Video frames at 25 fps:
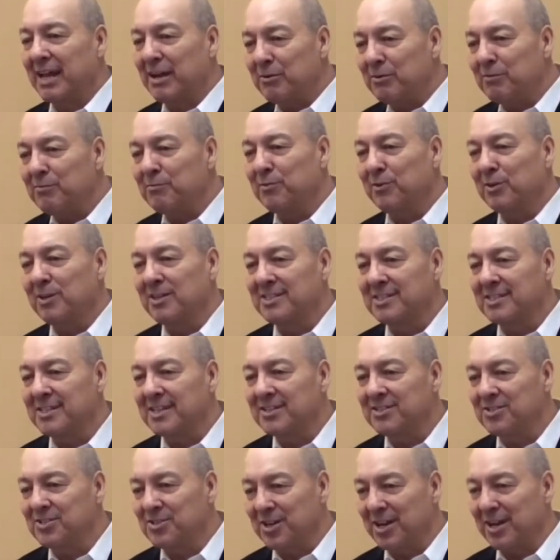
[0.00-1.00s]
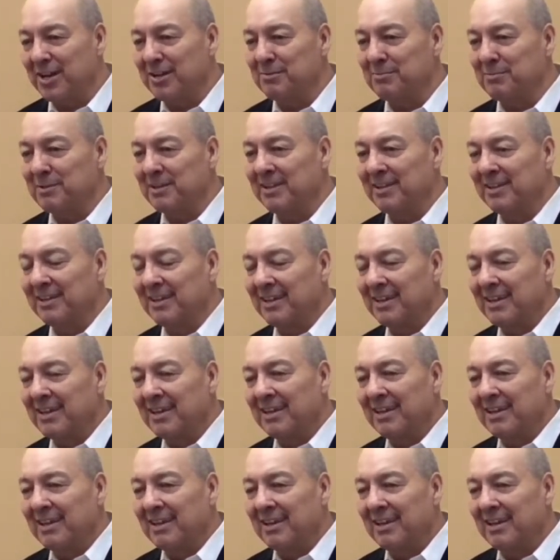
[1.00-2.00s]
Henry Ford says, Jasmine,
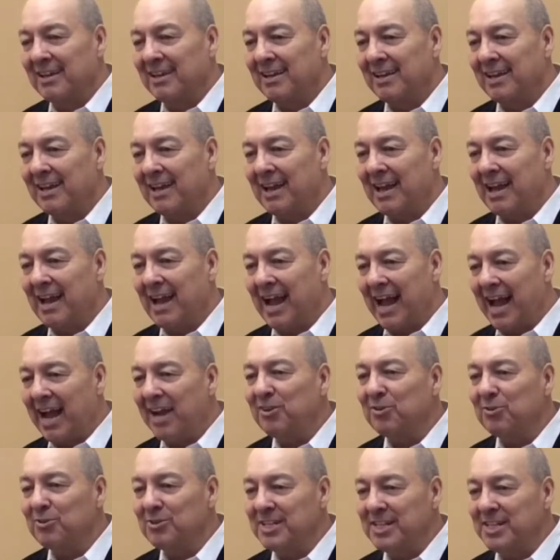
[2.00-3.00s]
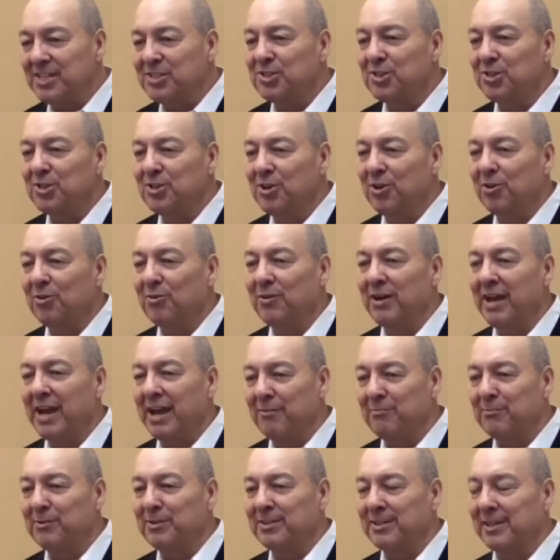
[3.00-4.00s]
I don't need to know
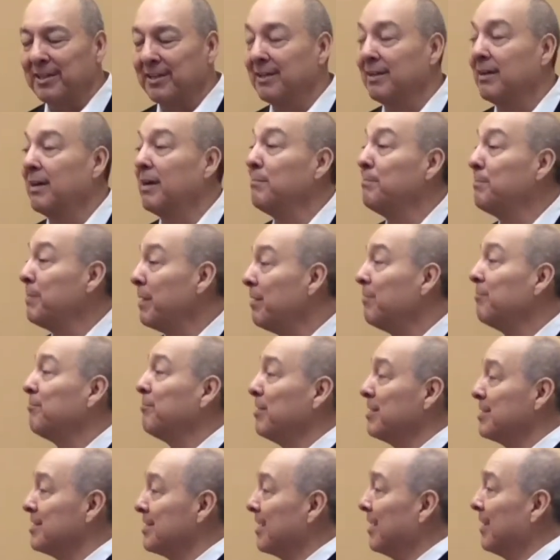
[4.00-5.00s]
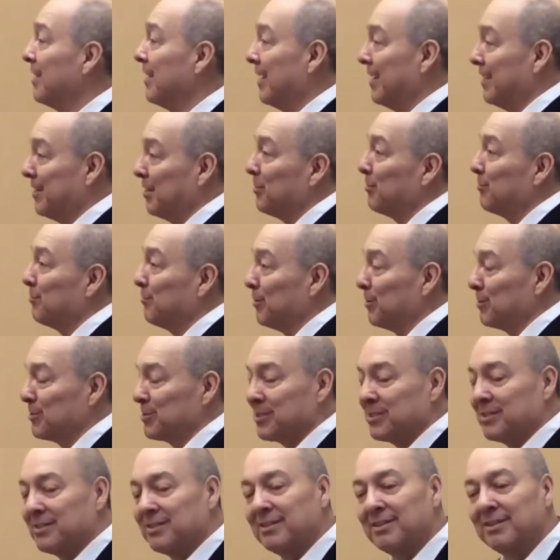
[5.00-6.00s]
everything. I'm paraphrasing a lot here,
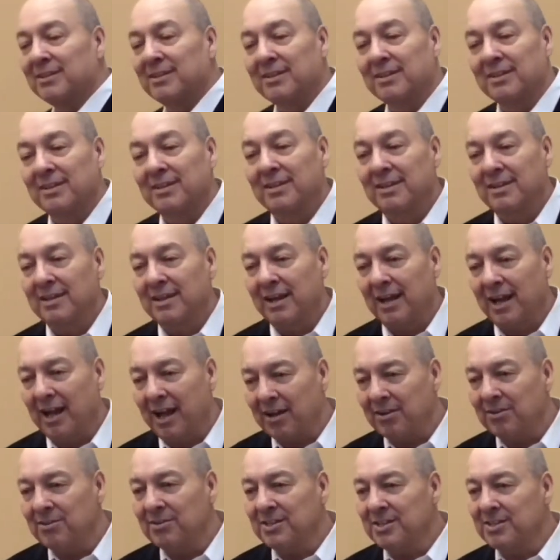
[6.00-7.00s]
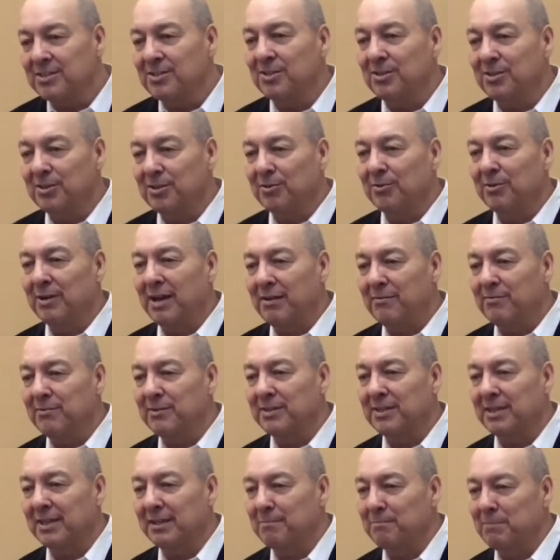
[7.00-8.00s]
folks. I don't need to know
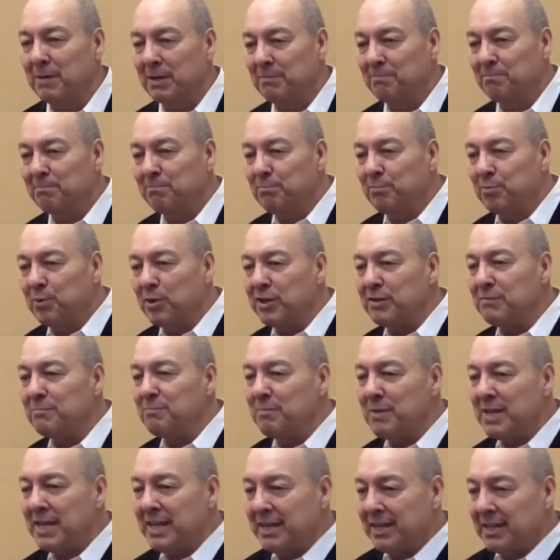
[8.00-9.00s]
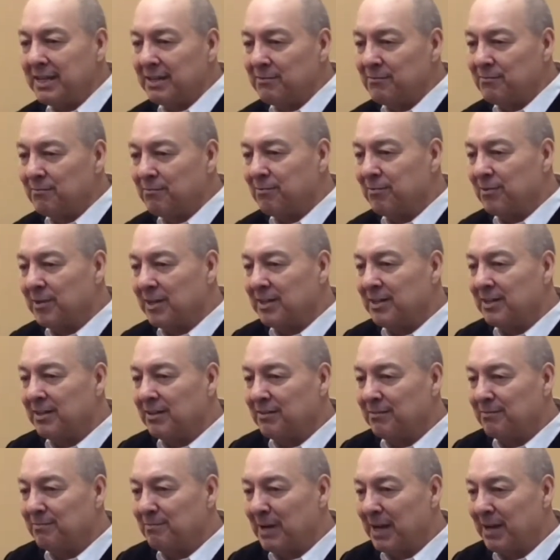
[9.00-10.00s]
everything, but put me in front
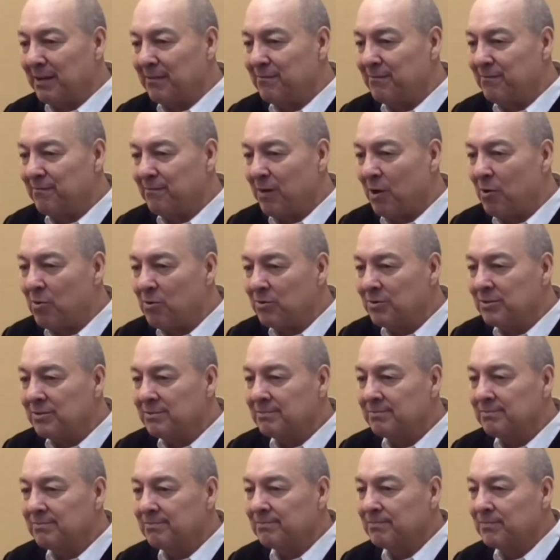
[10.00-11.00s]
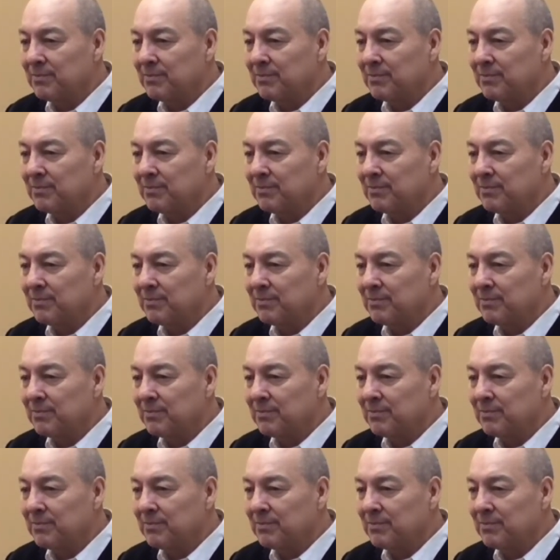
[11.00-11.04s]
of my phone